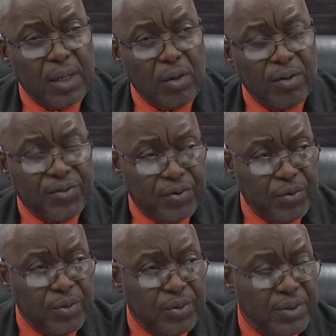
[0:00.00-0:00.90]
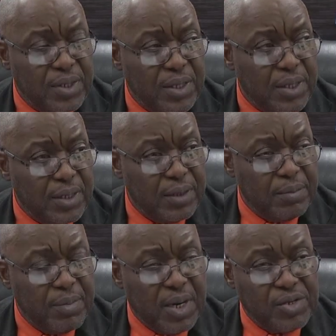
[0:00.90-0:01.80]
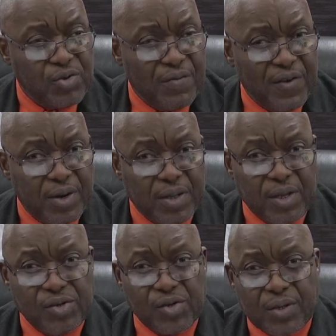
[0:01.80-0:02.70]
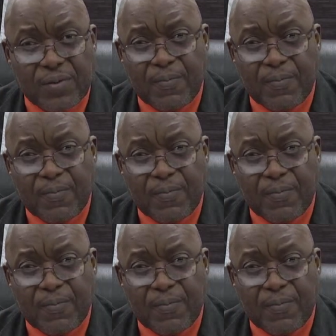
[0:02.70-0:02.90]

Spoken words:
or through the Ministry of Education.